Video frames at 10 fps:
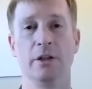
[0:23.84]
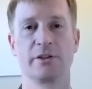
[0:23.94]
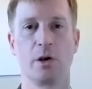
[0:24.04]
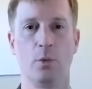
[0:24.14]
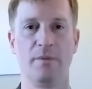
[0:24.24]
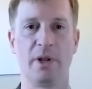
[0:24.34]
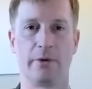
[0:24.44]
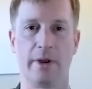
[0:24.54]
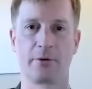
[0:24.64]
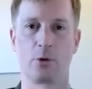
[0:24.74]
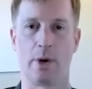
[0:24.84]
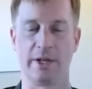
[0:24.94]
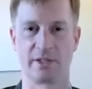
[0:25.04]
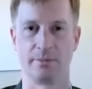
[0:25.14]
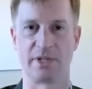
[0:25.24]
So we've been around for
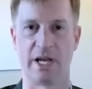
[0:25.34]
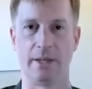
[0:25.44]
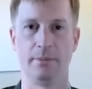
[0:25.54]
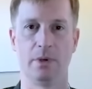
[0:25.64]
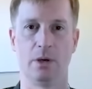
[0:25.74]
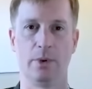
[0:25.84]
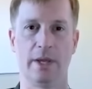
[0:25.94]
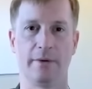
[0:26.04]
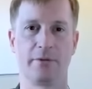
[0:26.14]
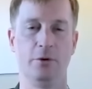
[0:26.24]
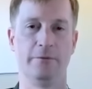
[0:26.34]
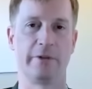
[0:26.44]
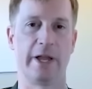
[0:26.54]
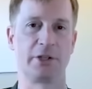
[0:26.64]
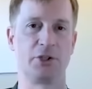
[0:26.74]
quite some time. We have two
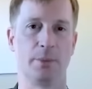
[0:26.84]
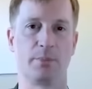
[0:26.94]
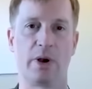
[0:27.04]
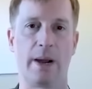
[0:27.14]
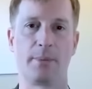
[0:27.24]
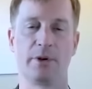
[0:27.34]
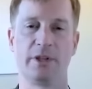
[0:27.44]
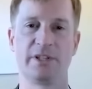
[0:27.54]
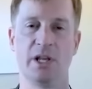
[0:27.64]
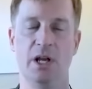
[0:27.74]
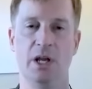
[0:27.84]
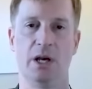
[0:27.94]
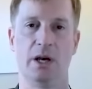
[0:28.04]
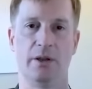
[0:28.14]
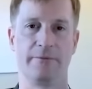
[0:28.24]
flagship properties.
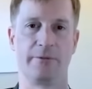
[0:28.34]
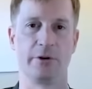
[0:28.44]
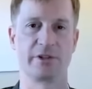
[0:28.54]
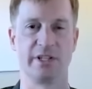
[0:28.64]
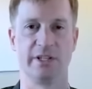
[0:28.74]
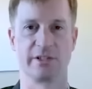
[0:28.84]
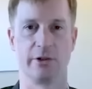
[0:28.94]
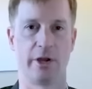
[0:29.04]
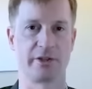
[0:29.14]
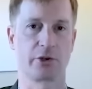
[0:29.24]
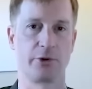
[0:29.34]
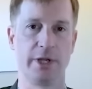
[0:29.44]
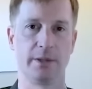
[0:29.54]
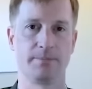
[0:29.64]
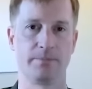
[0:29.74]
The first is Lost
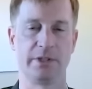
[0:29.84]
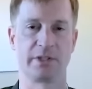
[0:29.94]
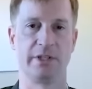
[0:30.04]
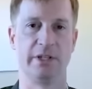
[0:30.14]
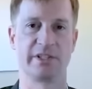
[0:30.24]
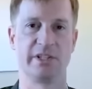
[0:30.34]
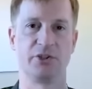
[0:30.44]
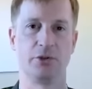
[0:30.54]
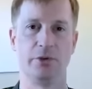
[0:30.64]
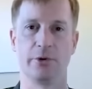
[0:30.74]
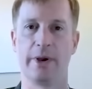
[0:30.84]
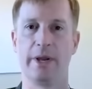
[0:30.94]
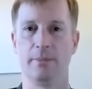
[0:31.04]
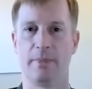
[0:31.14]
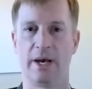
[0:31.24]
Creek. It's an in-situ
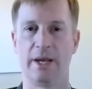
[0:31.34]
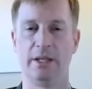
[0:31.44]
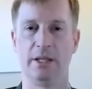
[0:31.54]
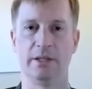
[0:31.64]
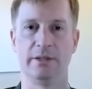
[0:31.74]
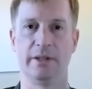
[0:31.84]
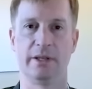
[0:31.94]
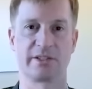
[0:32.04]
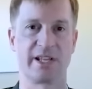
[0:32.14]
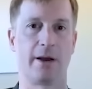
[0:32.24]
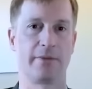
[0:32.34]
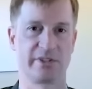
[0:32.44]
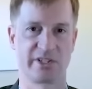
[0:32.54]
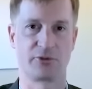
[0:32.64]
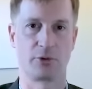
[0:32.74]
uranium mine in
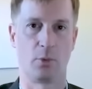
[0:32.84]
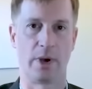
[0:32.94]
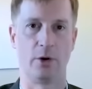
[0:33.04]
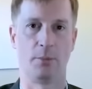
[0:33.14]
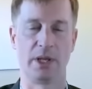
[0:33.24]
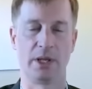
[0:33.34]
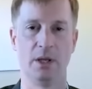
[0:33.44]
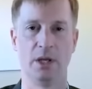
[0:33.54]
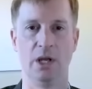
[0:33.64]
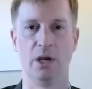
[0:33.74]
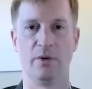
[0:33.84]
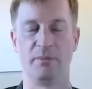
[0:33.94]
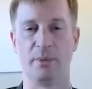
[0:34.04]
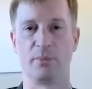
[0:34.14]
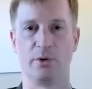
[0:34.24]
south central Wyoming.
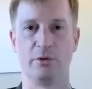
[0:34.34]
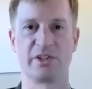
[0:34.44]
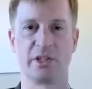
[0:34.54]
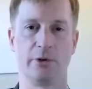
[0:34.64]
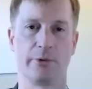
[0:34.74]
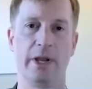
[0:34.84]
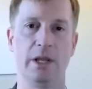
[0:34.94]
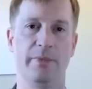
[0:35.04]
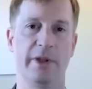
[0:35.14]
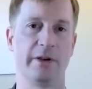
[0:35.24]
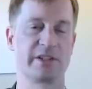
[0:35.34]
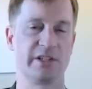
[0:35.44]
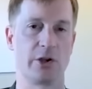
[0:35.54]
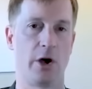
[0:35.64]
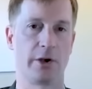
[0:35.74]
We've been producing uranium there
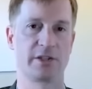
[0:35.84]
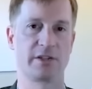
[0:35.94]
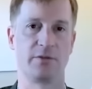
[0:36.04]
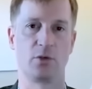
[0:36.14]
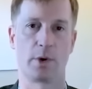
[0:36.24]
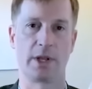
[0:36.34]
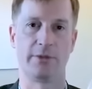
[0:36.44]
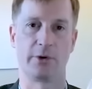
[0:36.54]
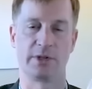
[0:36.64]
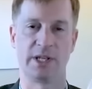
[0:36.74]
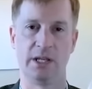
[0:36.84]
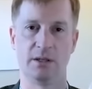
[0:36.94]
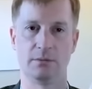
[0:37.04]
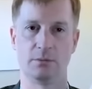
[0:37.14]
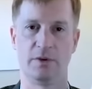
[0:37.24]
since August of 2013.